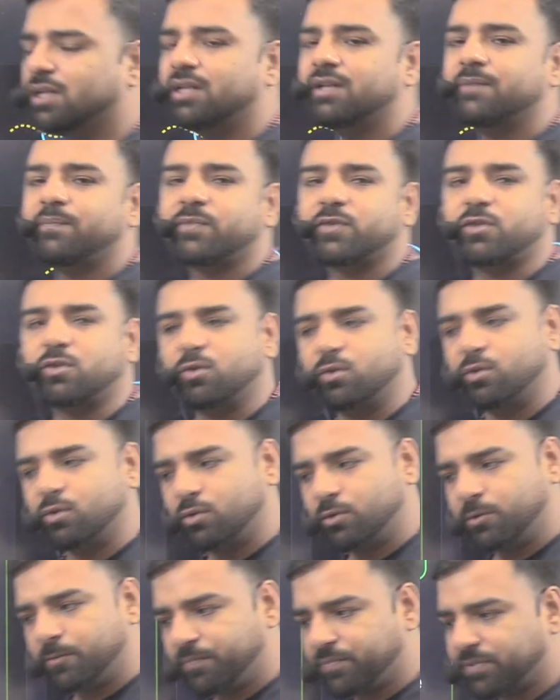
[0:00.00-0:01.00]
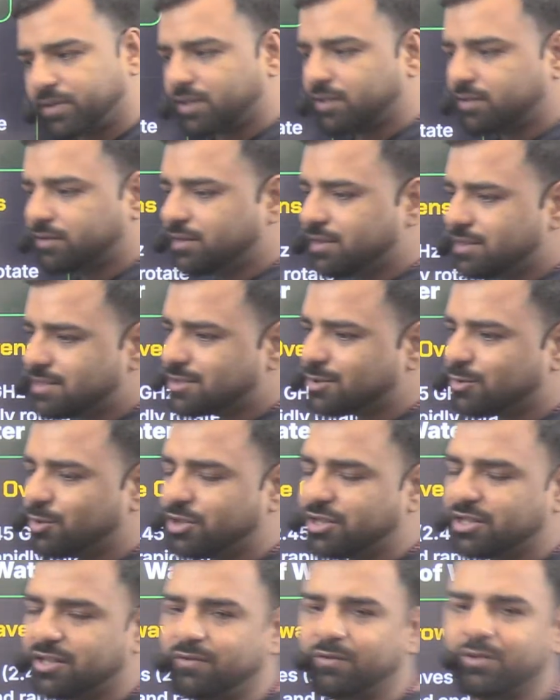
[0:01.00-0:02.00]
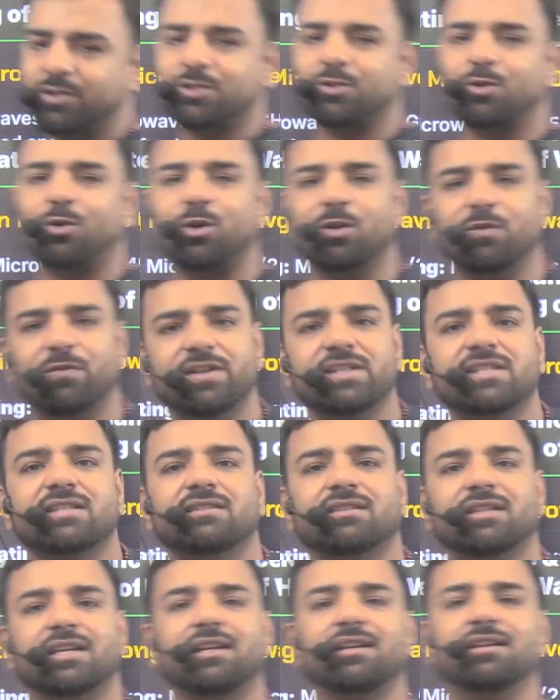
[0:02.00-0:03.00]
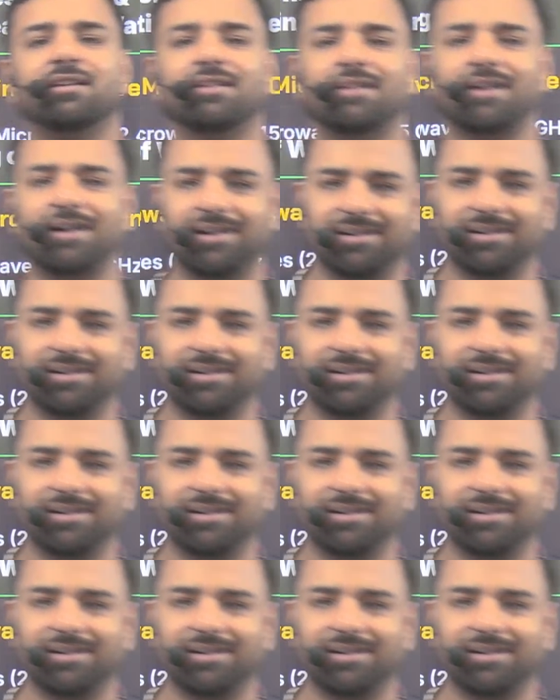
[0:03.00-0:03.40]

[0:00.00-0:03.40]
So this question was always there in our